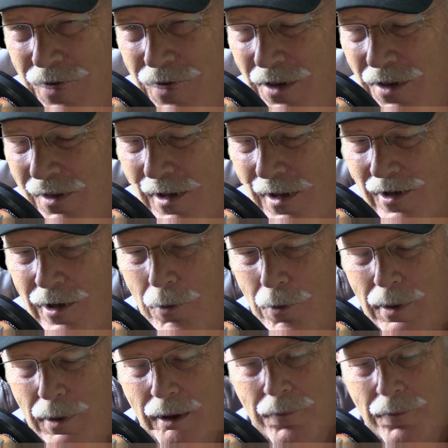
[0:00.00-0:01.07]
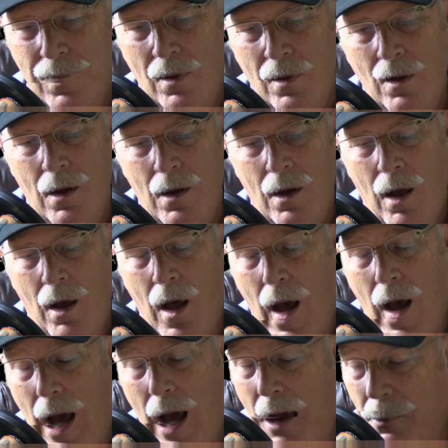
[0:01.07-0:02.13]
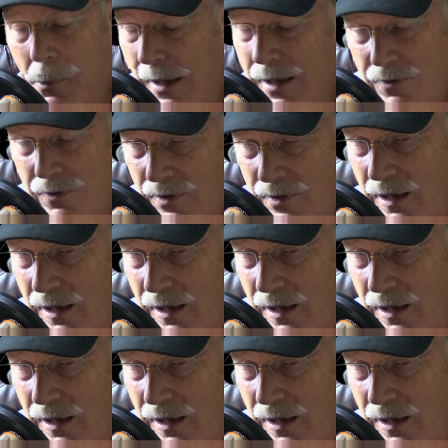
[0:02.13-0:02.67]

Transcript: a little bit. I'm not saying